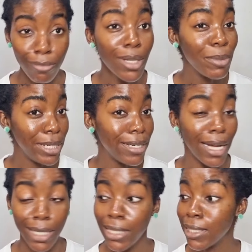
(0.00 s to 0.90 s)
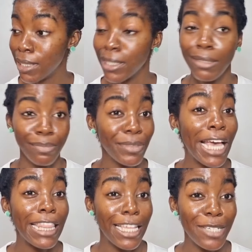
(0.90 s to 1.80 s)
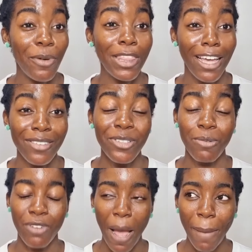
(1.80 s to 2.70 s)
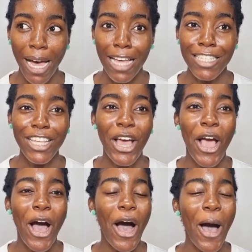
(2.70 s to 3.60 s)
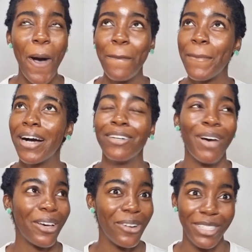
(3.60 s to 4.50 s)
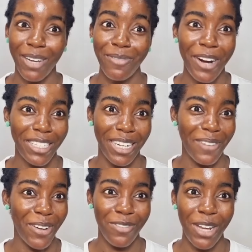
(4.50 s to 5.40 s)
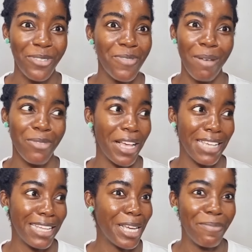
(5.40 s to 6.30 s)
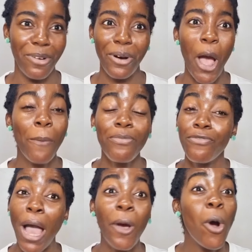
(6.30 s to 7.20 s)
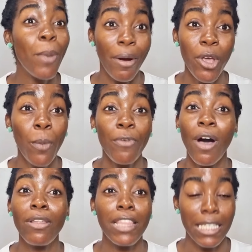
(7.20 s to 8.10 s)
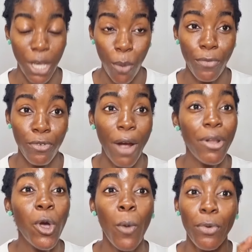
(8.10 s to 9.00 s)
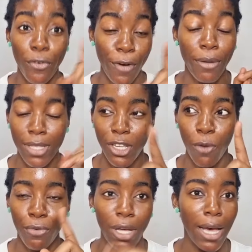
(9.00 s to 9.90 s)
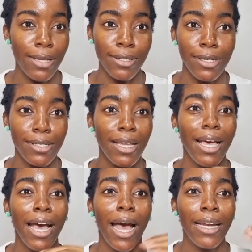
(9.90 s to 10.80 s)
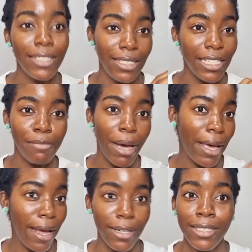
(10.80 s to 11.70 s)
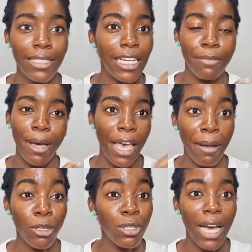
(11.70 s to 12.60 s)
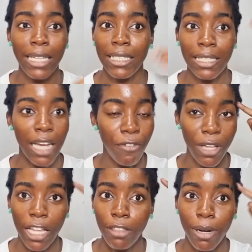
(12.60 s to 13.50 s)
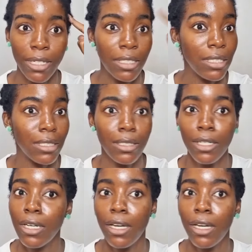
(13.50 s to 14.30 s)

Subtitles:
We did that. God did. 31,000 subscribers. Oh my gosh, I'm very excited about this. I don't know why I'm so excited, but I really hope you found this helpful. I really hope you found this helpful, guys, because this is changing my hair. I told you guys that African threading is,